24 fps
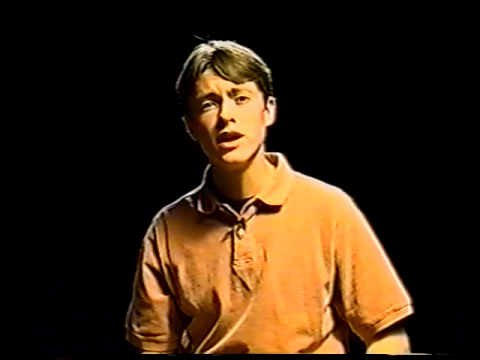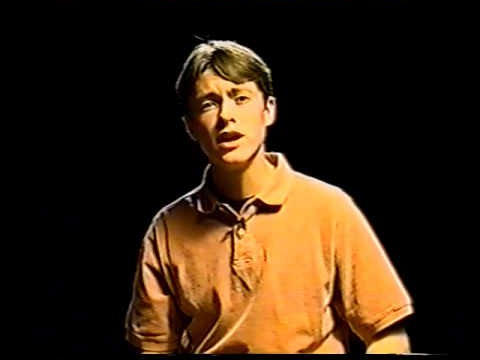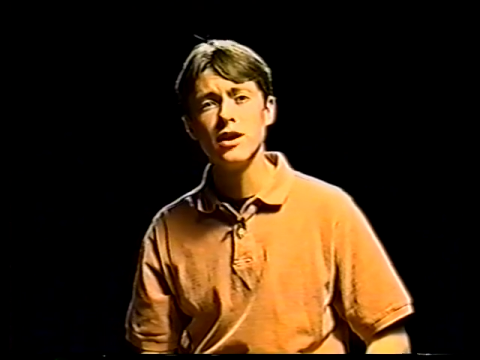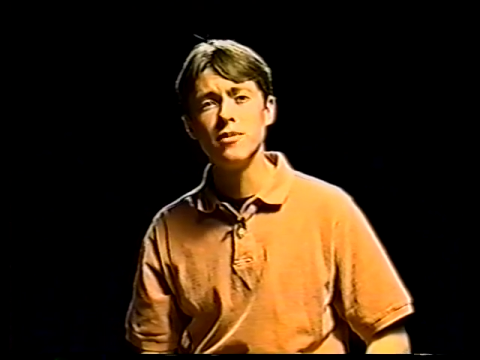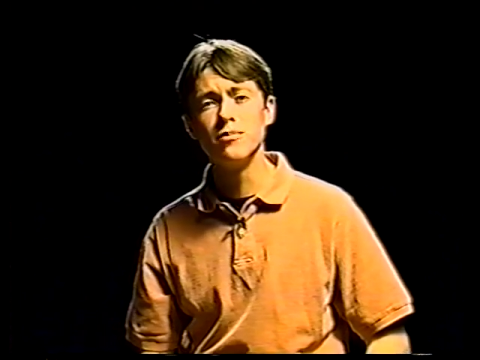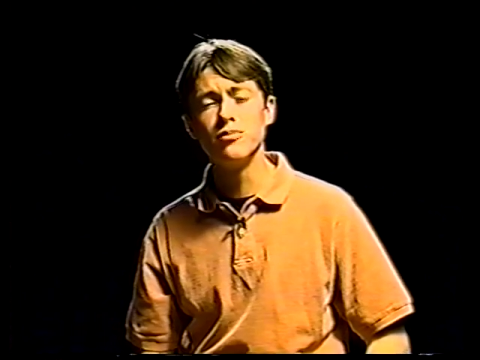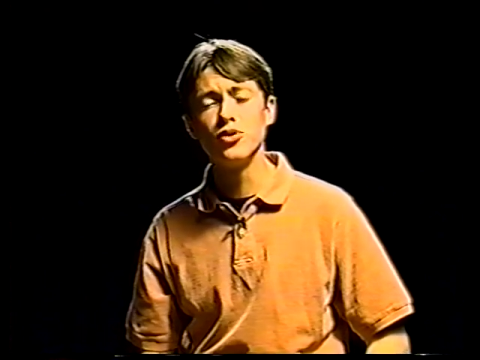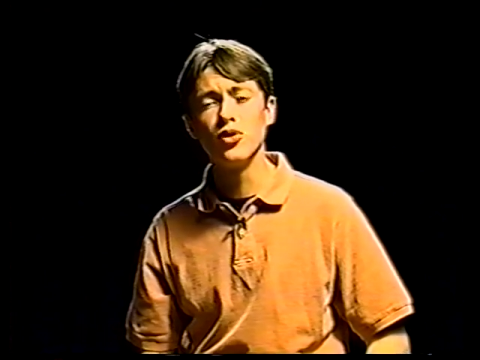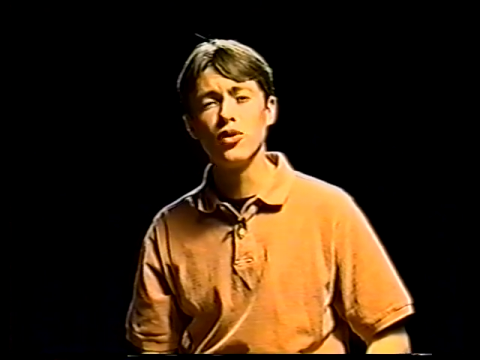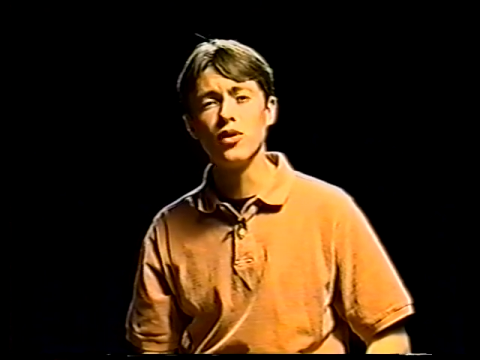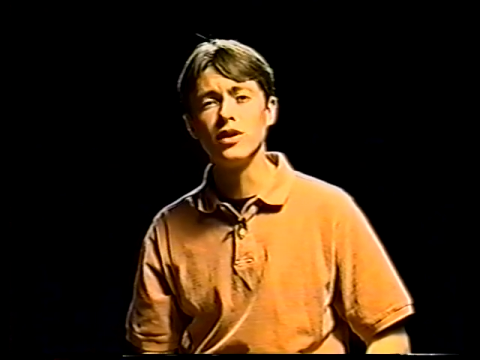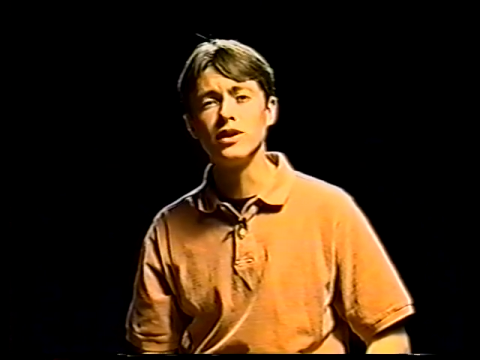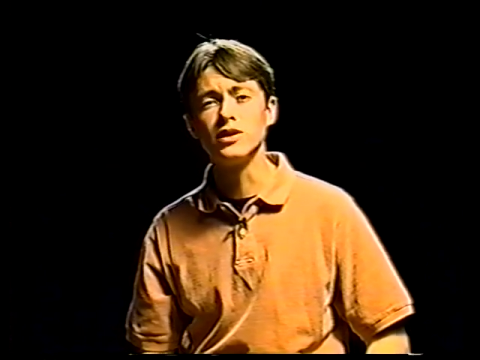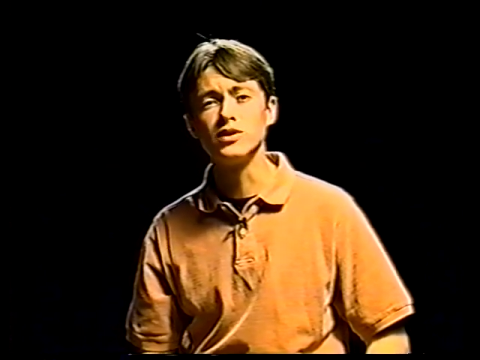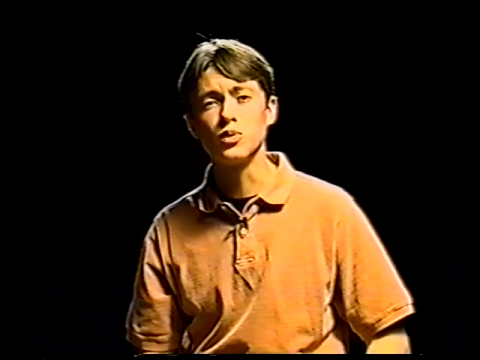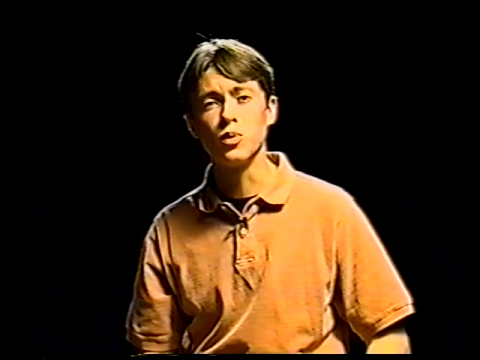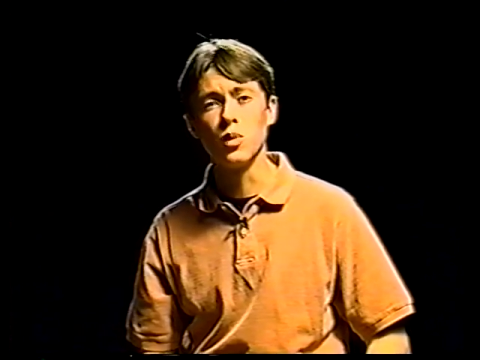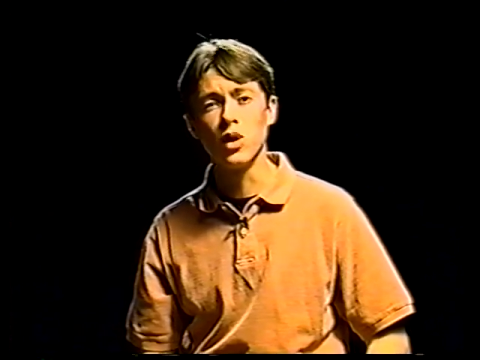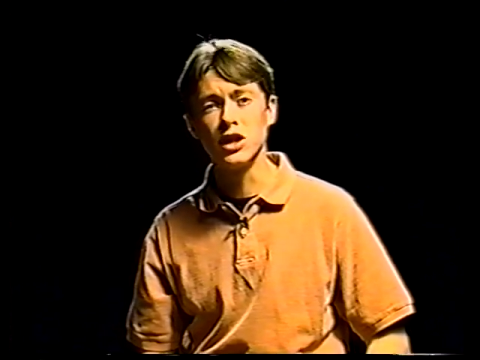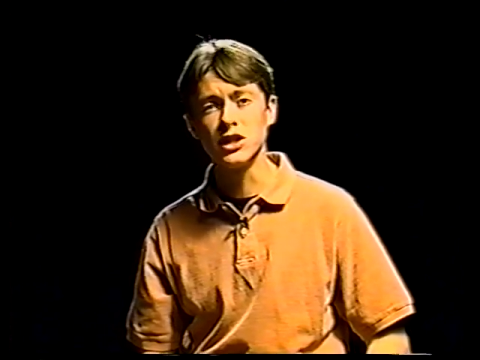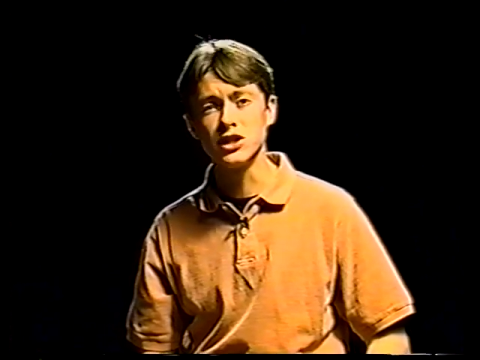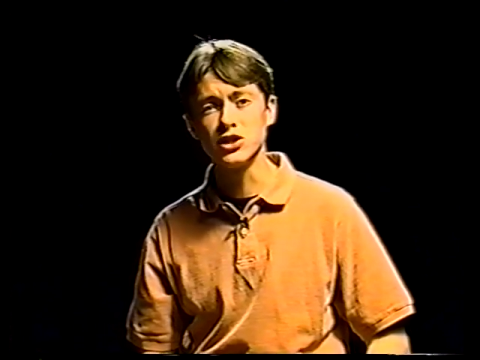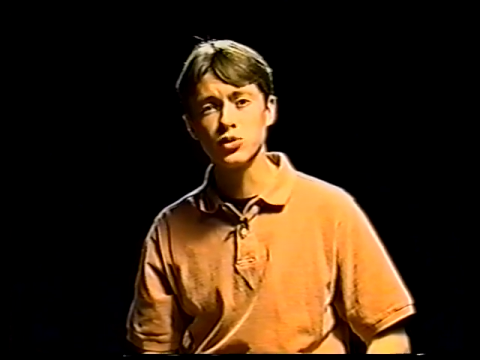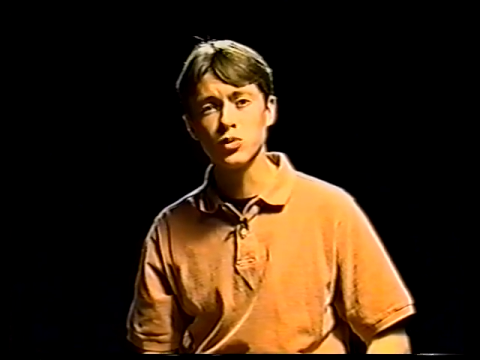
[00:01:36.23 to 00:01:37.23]
employed as
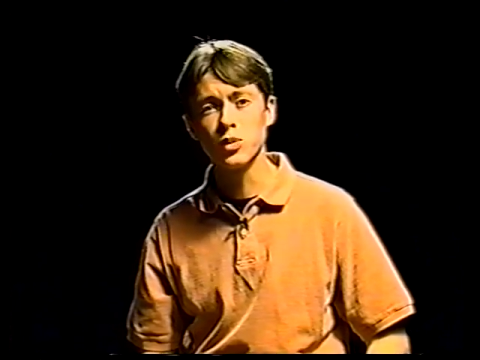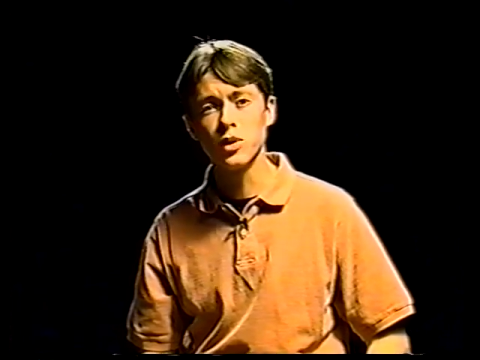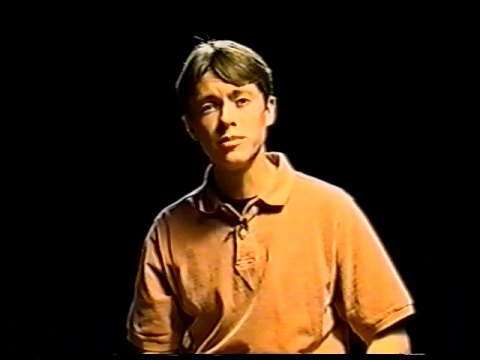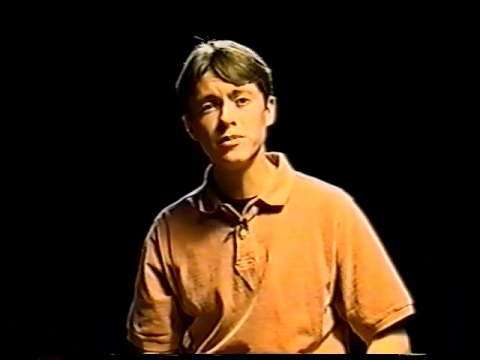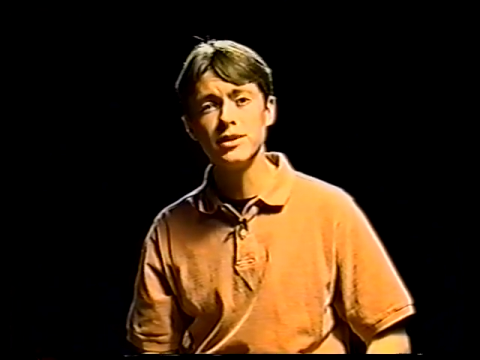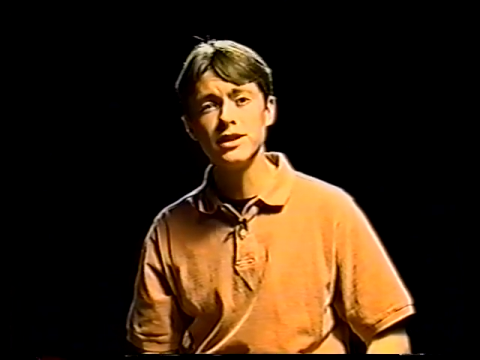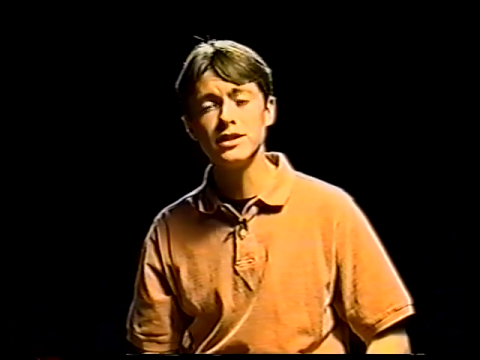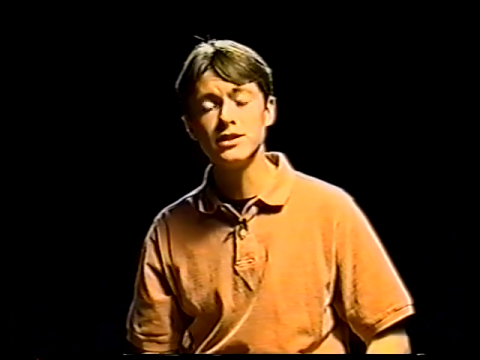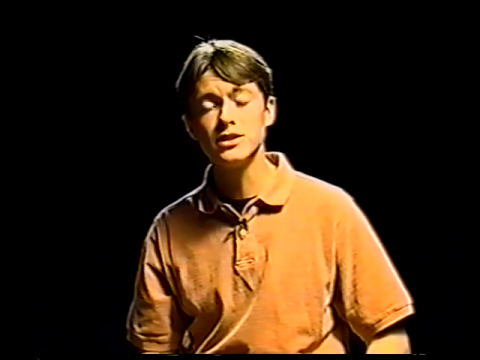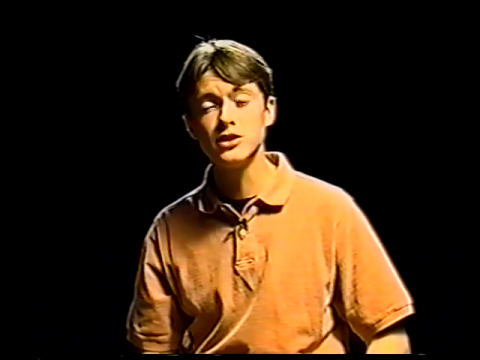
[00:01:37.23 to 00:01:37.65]
washerwomen,